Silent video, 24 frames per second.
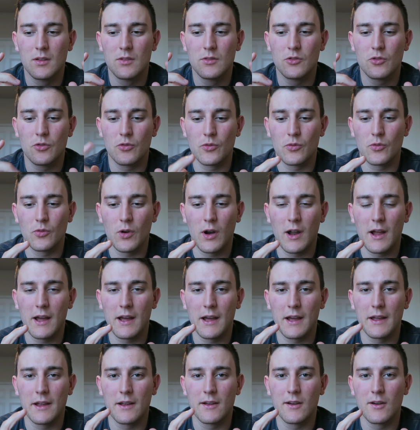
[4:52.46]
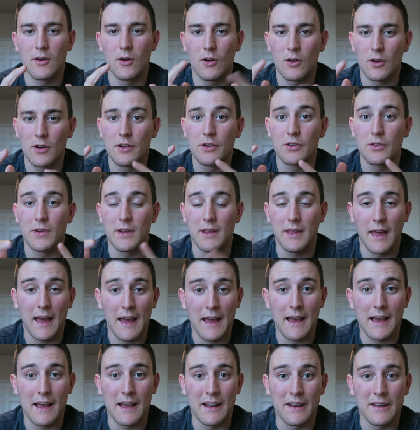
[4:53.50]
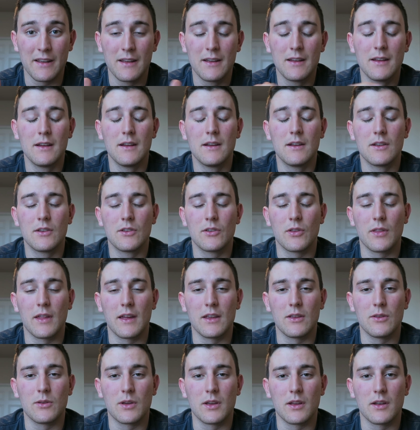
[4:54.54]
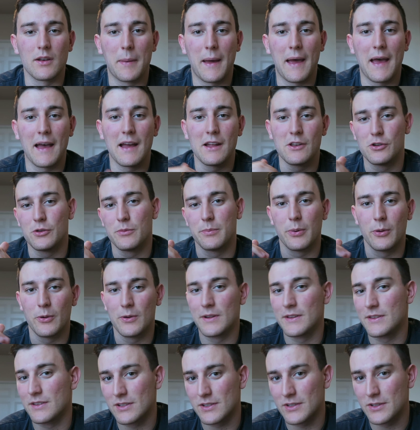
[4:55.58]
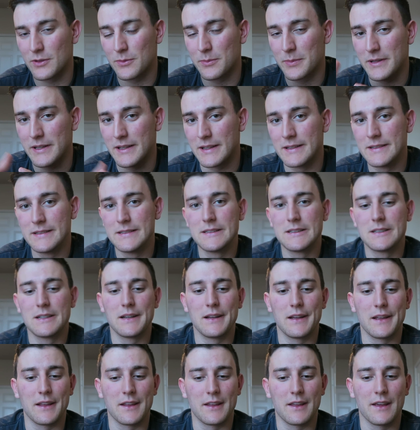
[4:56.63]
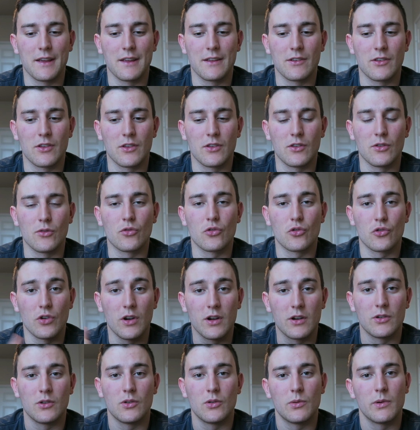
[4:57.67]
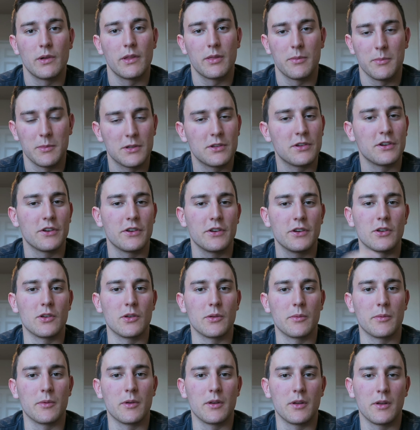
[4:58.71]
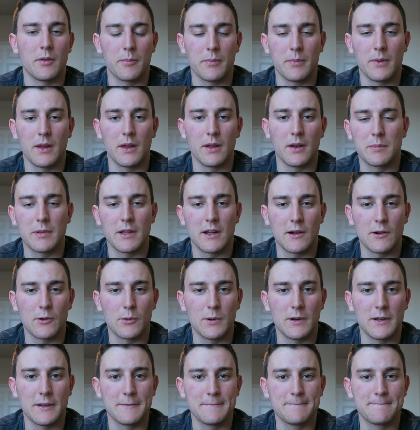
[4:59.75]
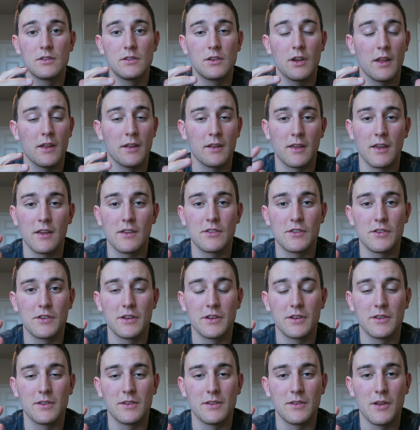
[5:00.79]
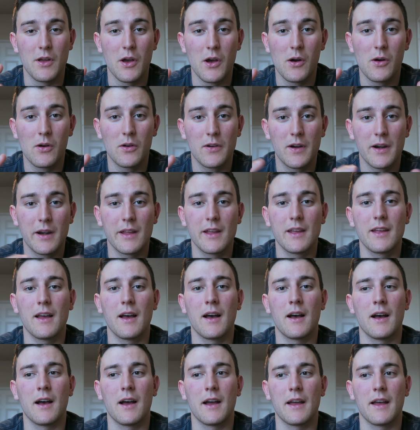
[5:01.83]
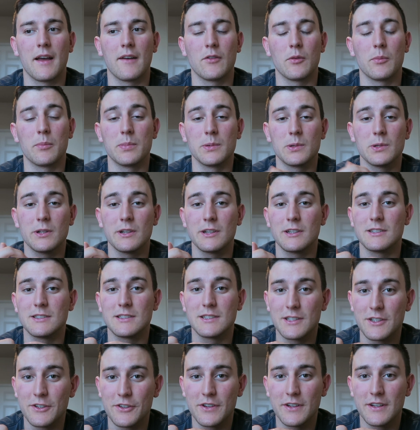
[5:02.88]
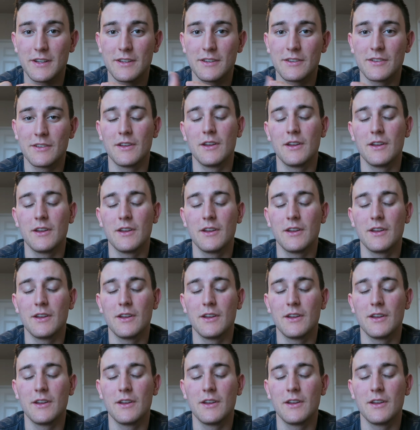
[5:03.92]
try hard during CAD so that you can pad your points a little bit in case you struggle with material in Block 1. In case you didn't know already, I have a BOLC series